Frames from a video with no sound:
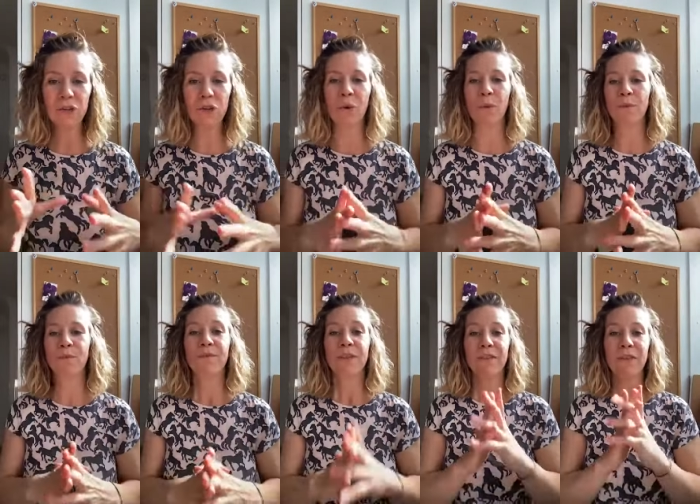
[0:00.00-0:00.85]
So
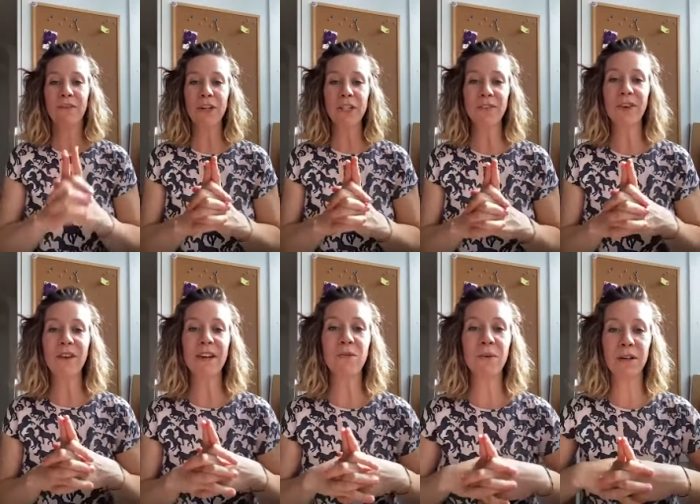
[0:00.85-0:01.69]
the first thing
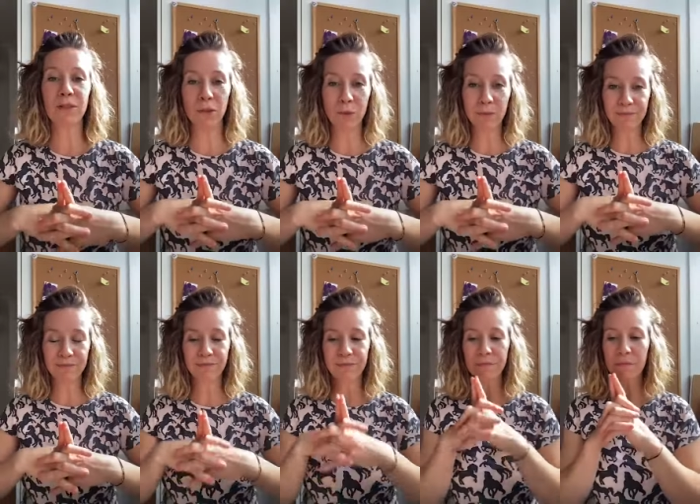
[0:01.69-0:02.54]
that you want to do
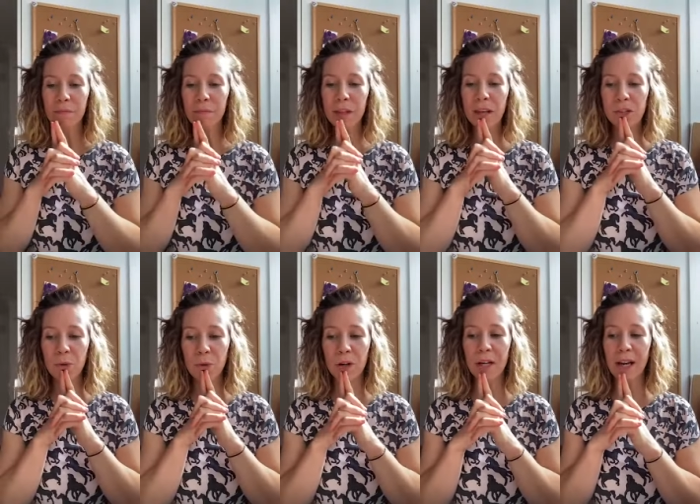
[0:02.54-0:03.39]
is
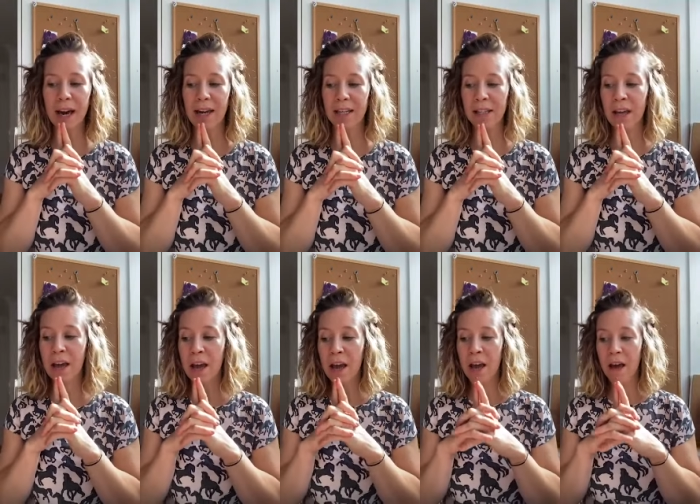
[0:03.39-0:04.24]
to organize
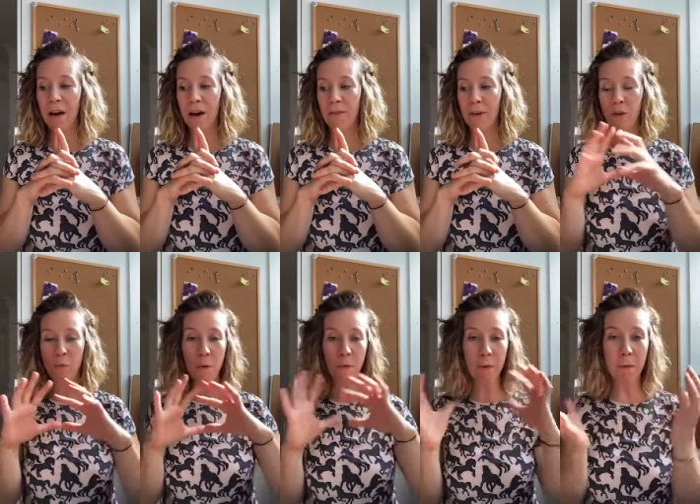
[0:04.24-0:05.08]
the
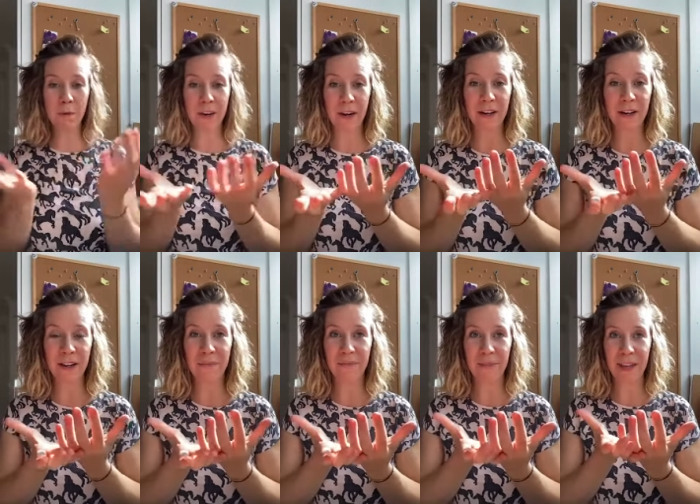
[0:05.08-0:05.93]
group of people that
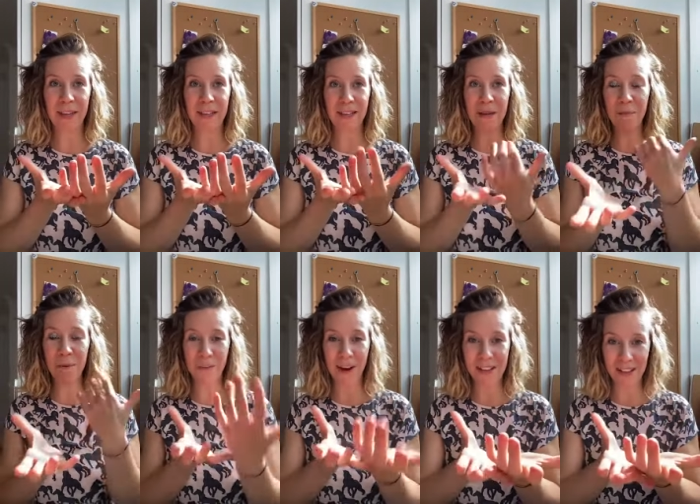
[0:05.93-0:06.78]
is
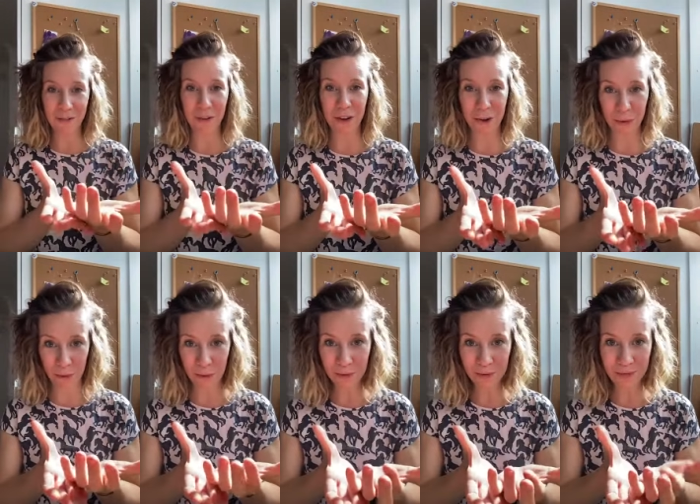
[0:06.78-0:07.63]
improvising for
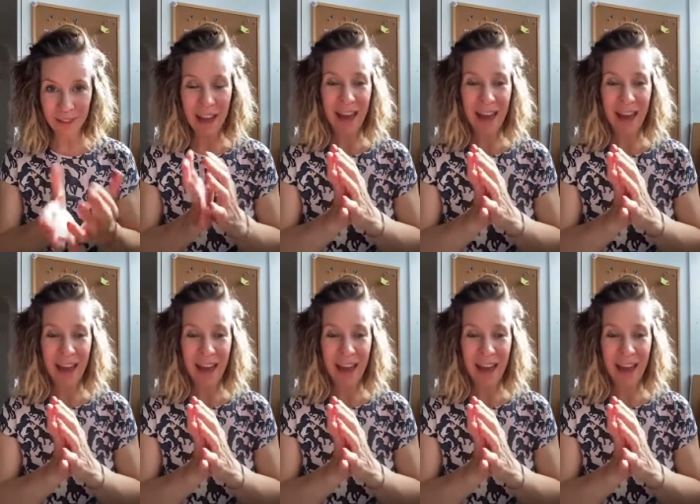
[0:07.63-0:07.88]
you